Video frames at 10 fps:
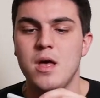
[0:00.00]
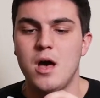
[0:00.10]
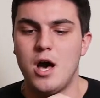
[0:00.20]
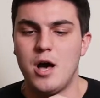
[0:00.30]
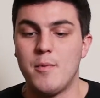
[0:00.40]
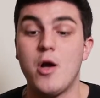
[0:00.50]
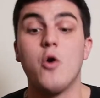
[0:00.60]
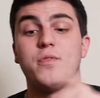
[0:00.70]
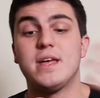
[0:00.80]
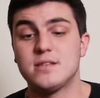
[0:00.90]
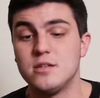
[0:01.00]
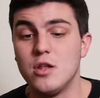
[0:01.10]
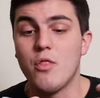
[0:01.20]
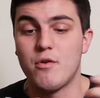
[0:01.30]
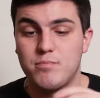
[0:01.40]
Oh, that's
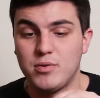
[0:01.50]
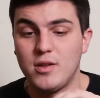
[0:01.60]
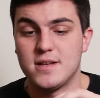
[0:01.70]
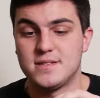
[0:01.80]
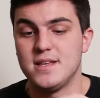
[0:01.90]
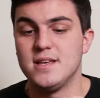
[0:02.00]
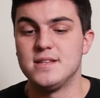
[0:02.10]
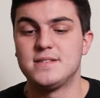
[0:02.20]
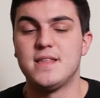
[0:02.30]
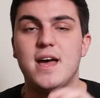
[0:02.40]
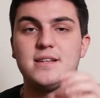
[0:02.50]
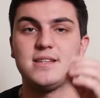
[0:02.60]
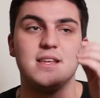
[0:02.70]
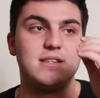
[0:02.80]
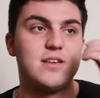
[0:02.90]
another plus, is that
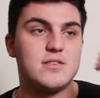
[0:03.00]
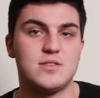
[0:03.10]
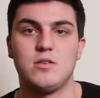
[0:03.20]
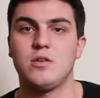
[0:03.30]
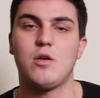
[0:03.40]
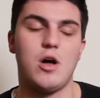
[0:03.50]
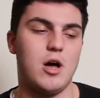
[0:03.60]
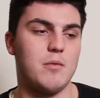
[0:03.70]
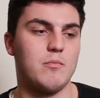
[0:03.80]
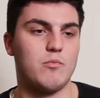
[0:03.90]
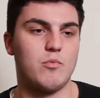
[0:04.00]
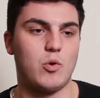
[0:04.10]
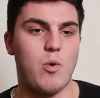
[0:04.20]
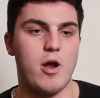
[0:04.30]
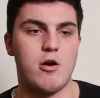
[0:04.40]
it doesn't
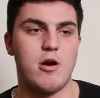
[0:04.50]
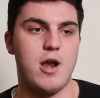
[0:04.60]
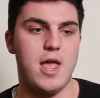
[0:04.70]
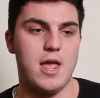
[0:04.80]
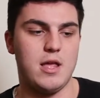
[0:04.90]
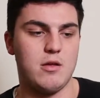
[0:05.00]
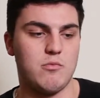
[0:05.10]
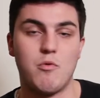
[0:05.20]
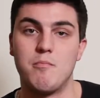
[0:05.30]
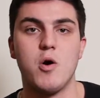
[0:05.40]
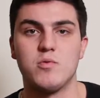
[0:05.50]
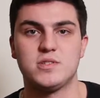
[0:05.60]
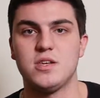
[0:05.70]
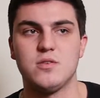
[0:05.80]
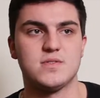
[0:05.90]
require a remote
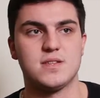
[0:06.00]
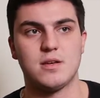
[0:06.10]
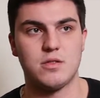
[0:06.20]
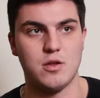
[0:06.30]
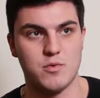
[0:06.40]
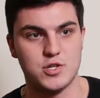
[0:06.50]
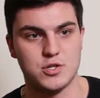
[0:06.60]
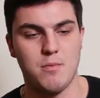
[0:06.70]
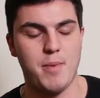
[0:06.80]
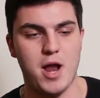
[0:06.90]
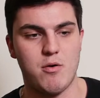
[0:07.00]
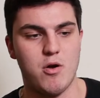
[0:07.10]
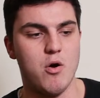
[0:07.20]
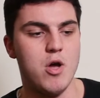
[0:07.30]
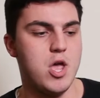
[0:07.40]
to use. Like the original
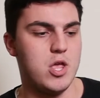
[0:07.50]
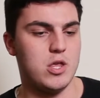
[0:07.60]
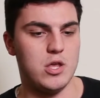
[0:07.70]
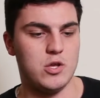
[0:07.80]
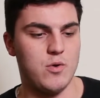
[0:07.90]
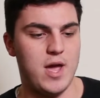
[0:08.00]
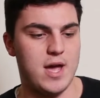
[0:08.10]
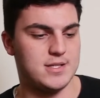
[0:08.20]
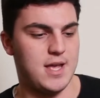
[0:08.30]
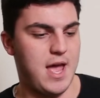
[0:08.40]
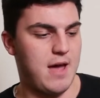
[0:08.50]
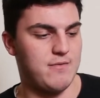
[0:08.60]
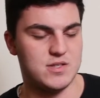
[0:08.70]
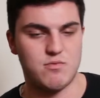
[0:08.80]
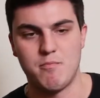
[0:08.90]
Pyro, you had to have
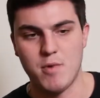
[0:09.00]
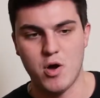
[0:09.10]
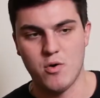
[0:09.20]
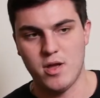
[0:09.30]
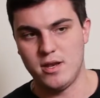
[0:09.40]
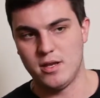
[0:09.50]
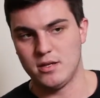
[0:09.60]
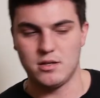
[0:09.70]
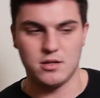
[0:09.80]
this remote, and it,